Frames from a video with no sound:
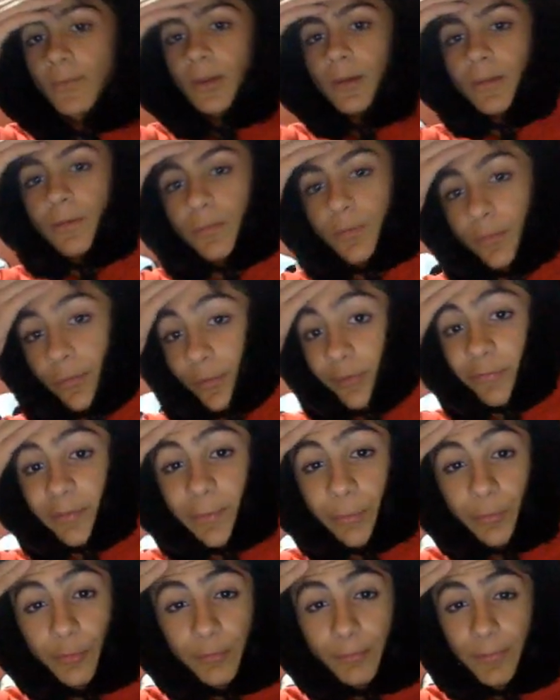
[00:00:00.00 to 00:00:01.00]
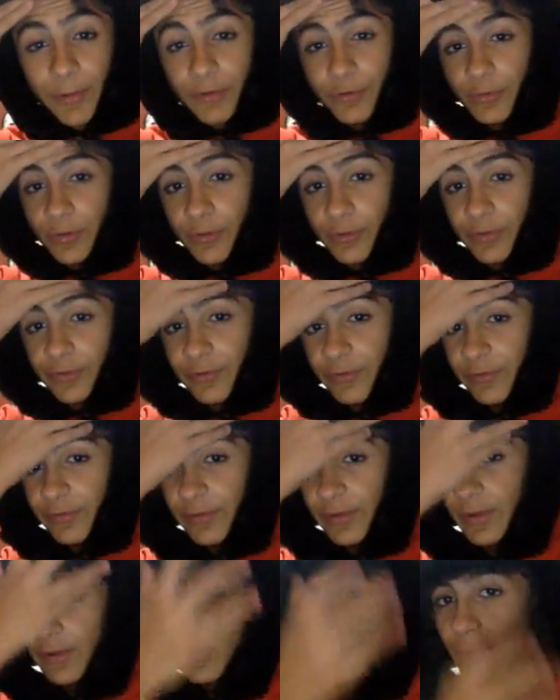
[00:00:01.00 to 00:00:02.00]
When we have people with mental illnesses
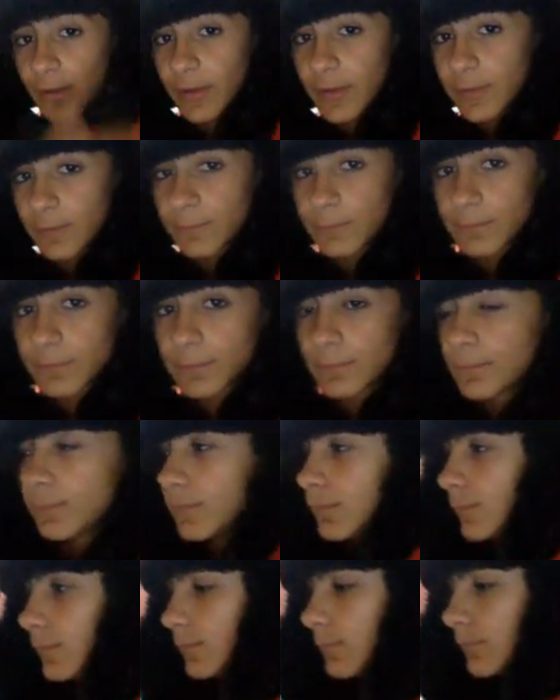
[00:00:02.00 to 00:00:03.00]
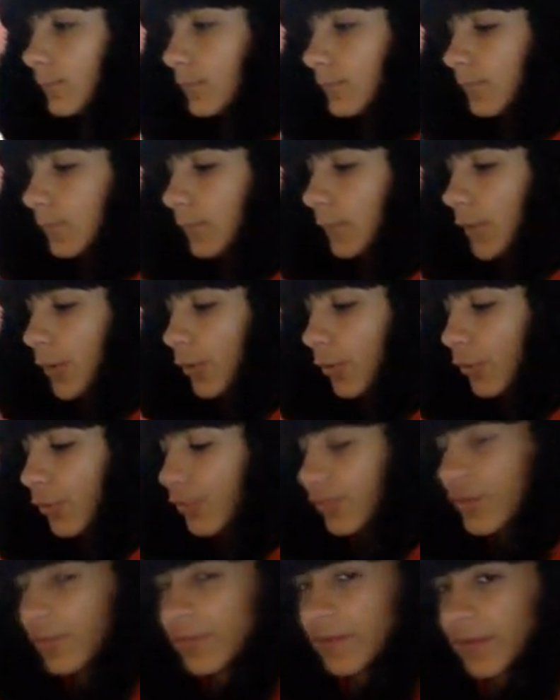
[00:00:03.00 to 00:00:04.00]
that like are
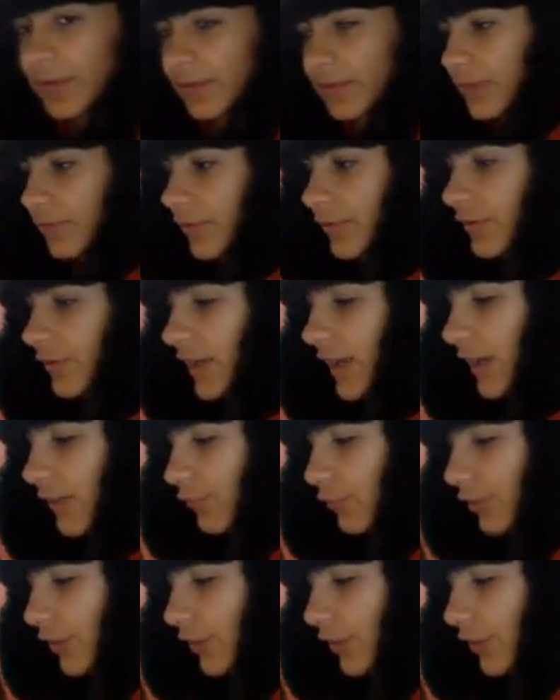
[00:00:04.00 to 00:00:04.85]
losing things every